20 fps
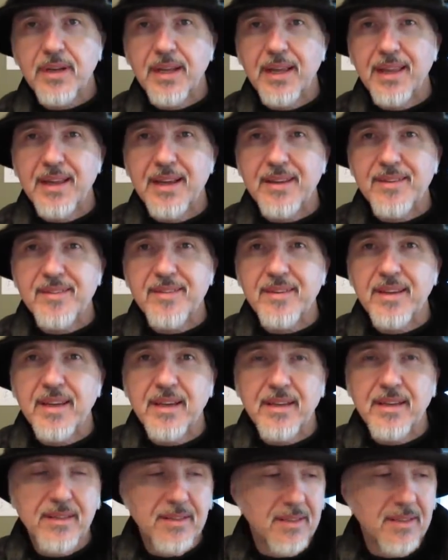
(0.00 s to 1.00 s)
let that
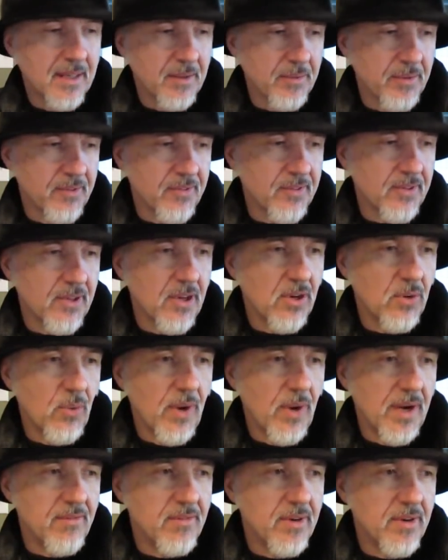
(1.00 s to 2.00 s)
set, and then I'm going to start
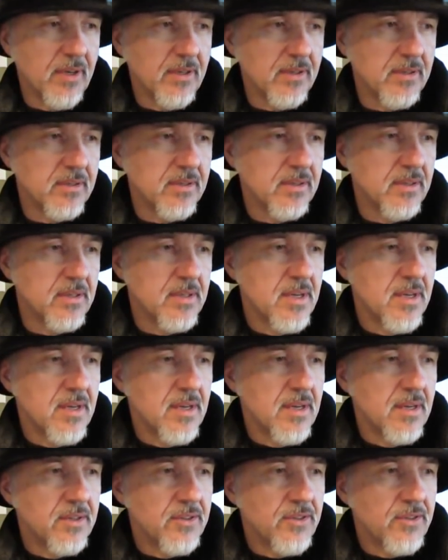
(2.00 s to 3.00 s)
weathering up,
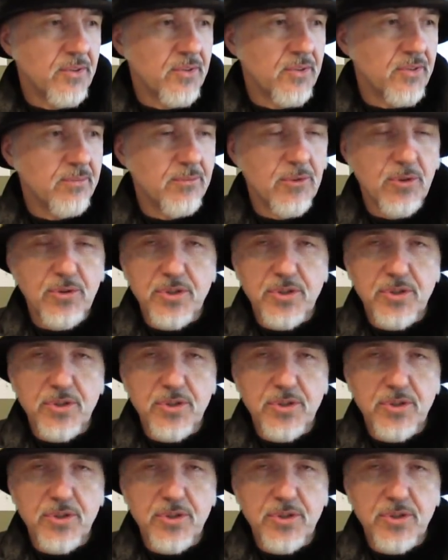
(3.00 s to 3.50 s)
do some